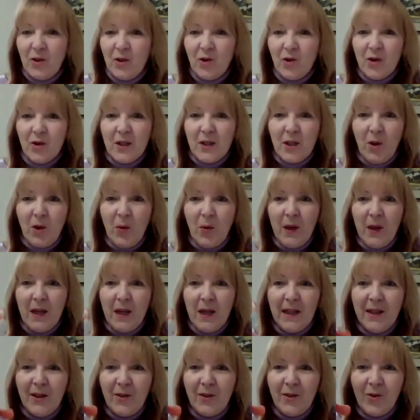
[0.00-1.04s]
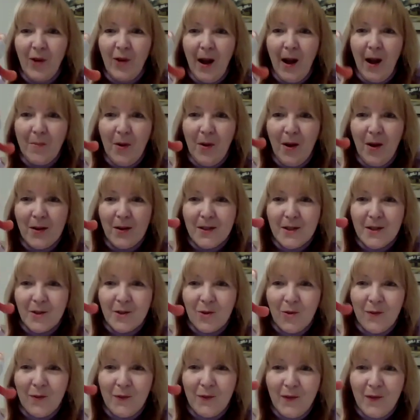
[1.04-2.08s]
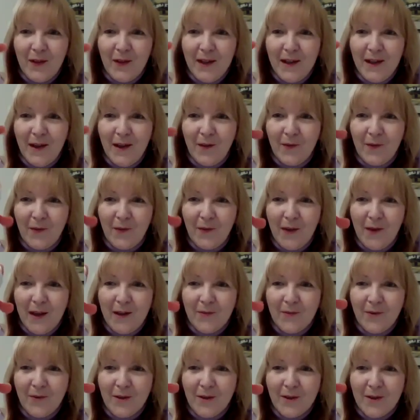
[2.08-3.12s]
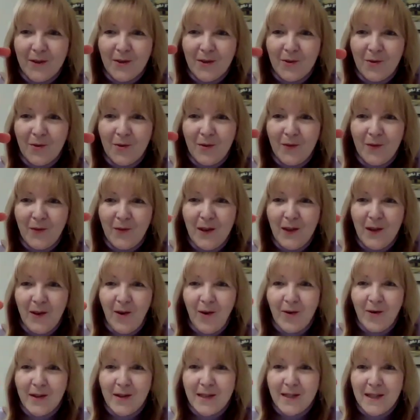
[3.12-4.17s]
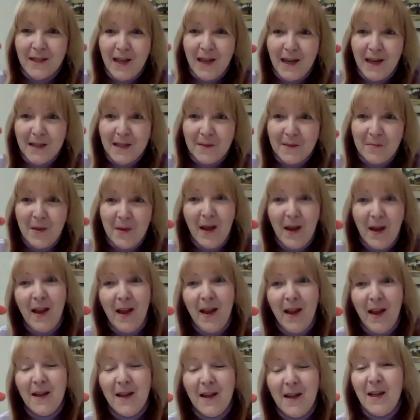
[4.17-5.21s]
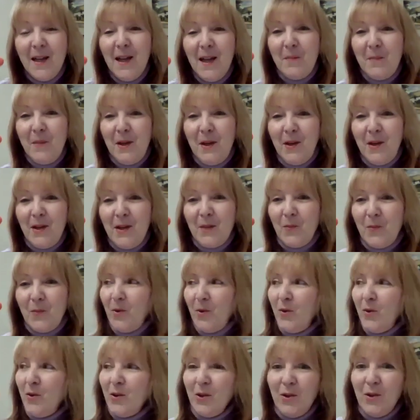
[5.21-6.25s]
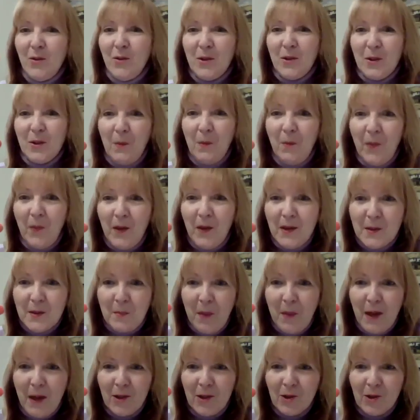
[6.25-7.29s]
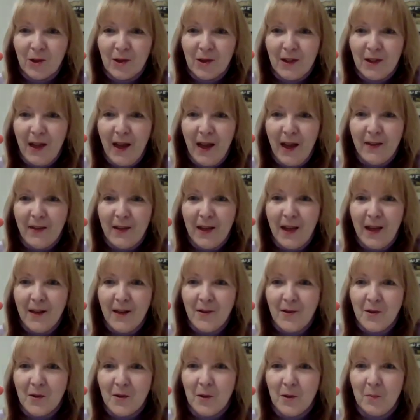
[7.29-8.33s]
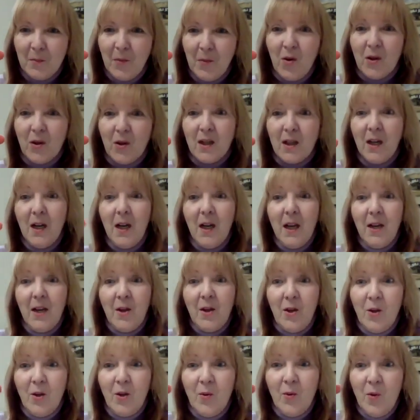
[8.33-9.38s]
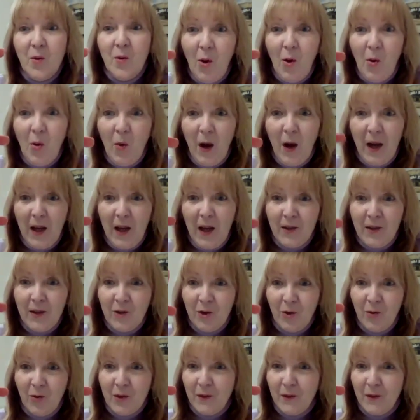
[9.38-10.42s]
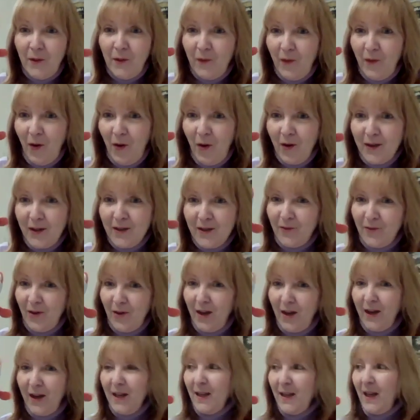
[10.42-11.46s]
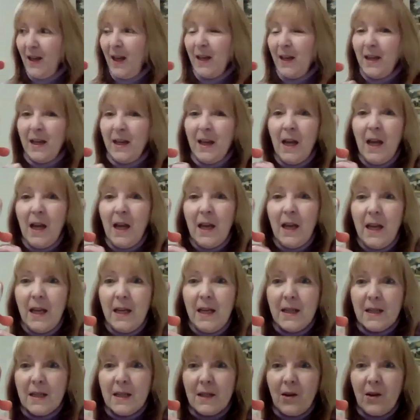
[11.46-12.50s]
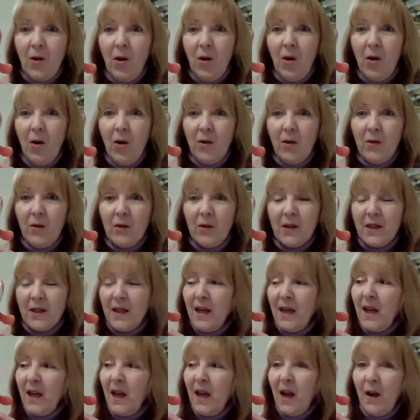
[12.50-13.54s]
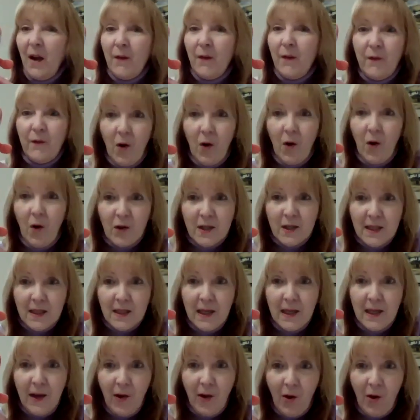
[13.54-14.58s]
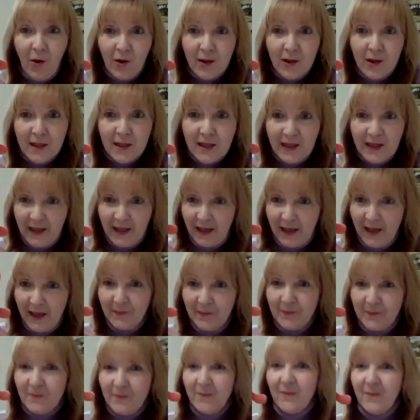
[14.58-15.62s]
to just quickly grab a stuffy, a favorite stuffy, or a teddy bear, because we're going to do something special at the end of the book. You know why I chose a fox, right? And he's called Foxy Loxy